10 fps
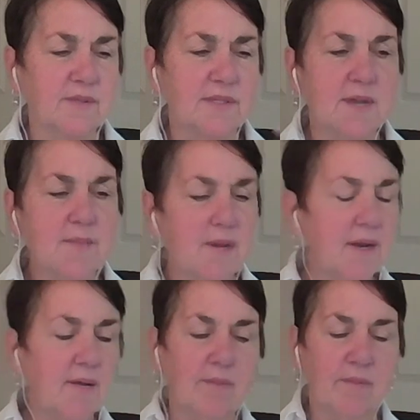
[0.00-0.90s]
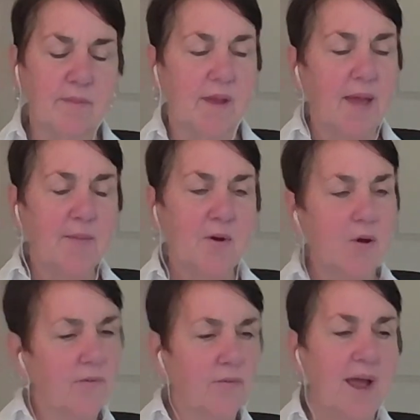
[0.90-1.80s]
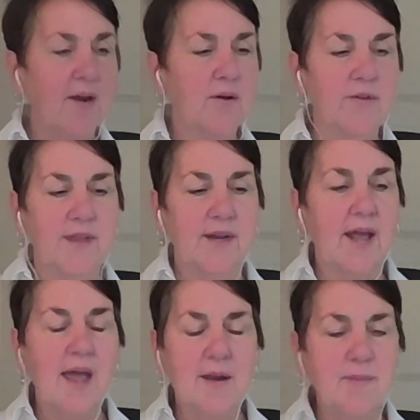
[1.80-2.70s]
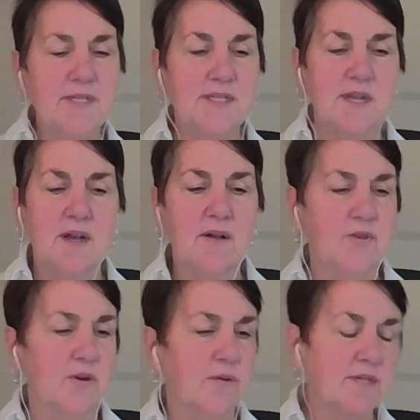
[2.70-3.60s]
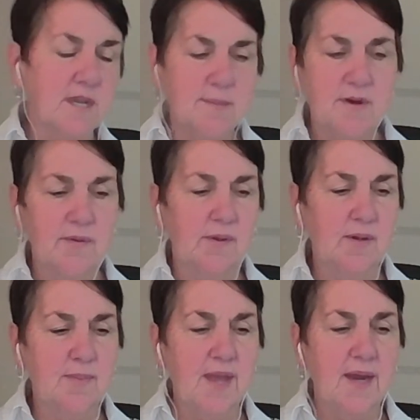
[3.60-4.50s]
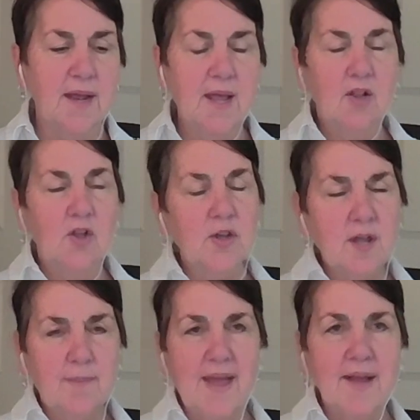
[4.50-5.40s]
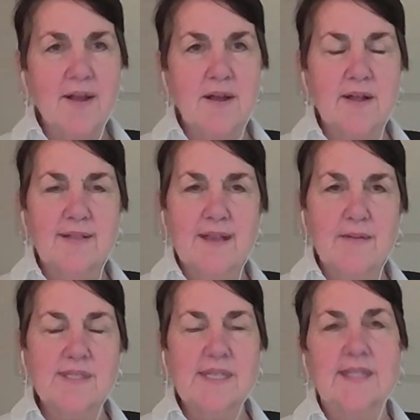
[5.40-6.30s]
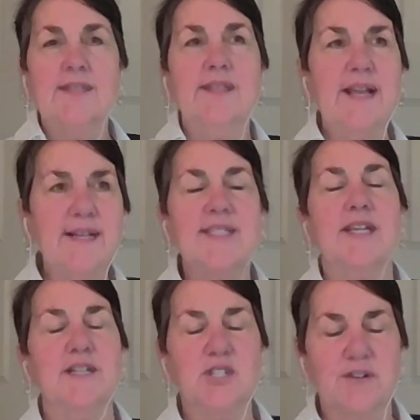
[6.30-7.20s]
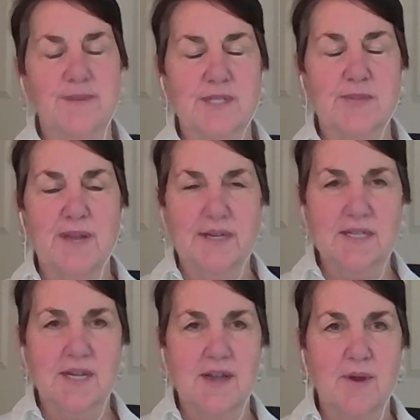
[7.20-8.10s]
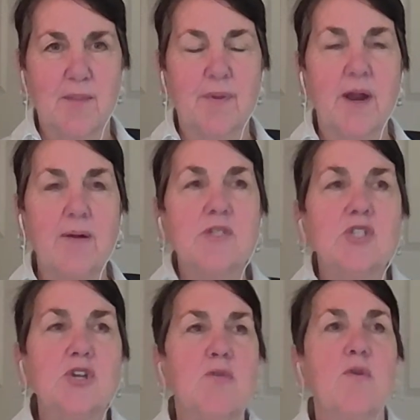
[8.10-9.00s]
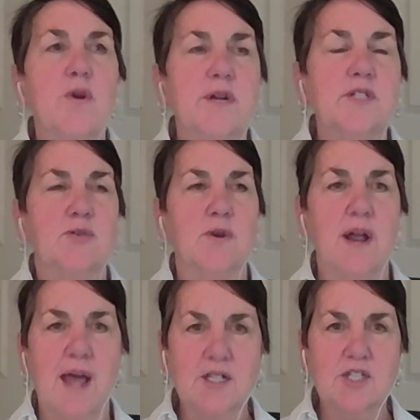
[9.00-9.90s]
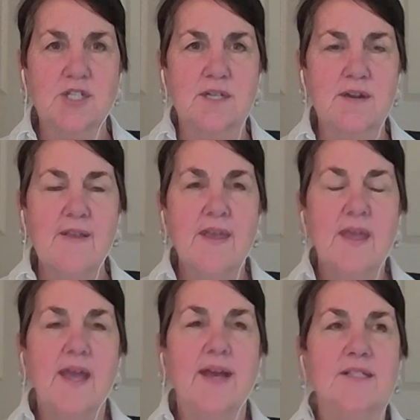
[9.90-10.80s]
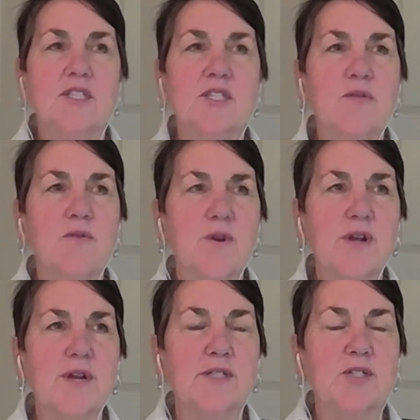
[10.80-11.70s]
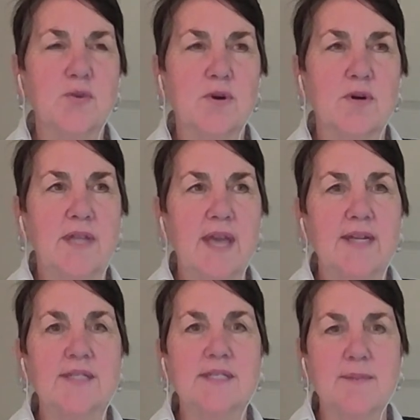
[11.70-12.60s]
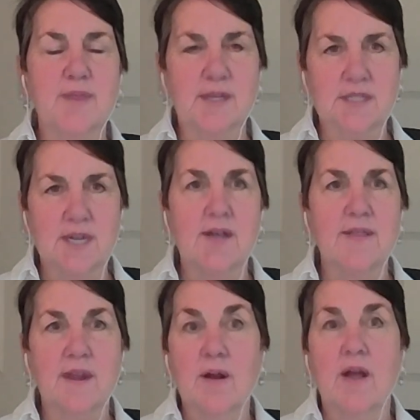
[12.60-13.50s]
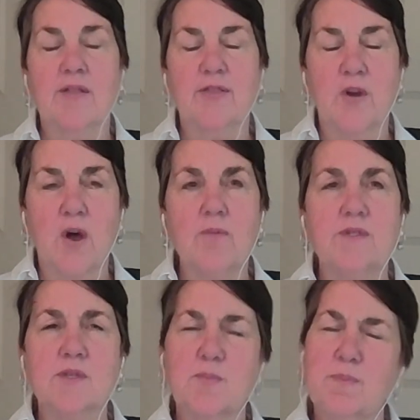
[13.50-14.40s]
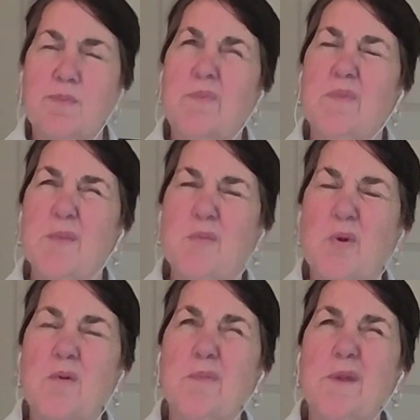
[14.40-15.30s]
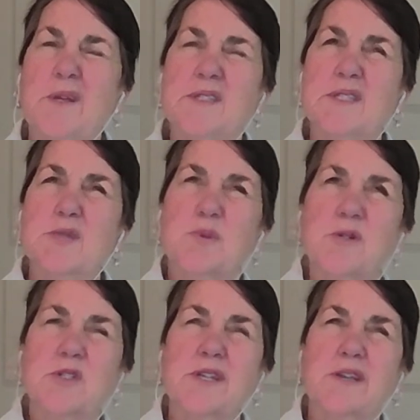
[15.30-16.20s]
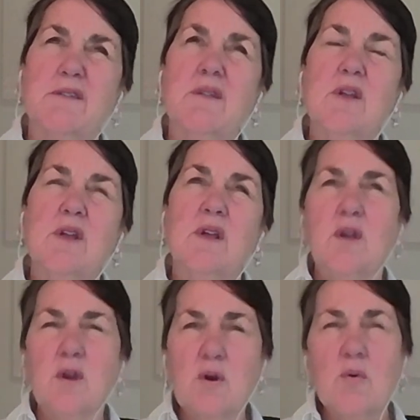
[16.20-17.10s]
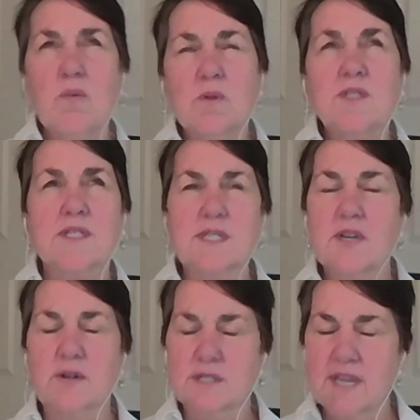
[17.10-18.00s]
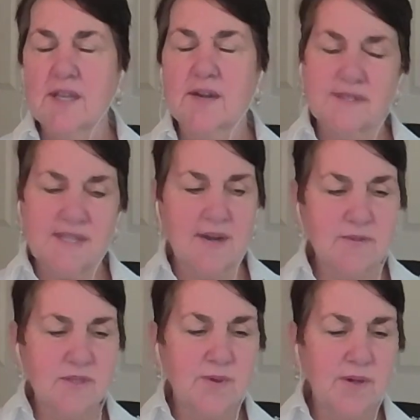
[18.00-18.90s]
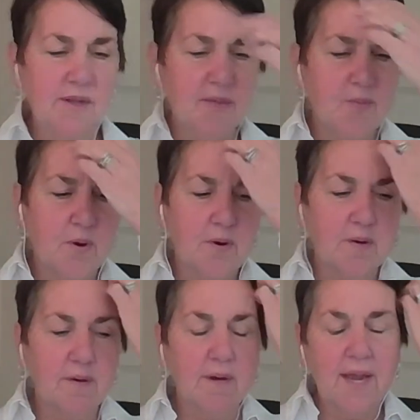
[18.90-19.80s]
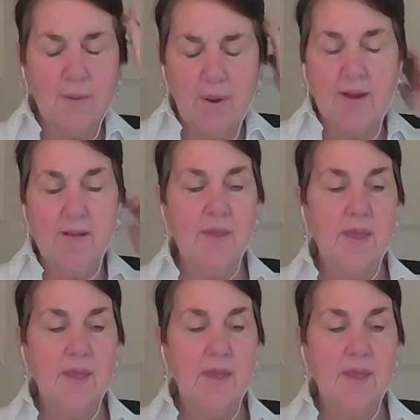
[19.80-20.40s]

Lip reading: somebody had me all rattled that it had to be solved or it was going to be really bad. Looking back on it, that was like the last thing I should have been spending time on. But I was so oriented toward action and so oriented toward getting something done that I thought was important because this person who was a senior executive said it was really important. Anyway,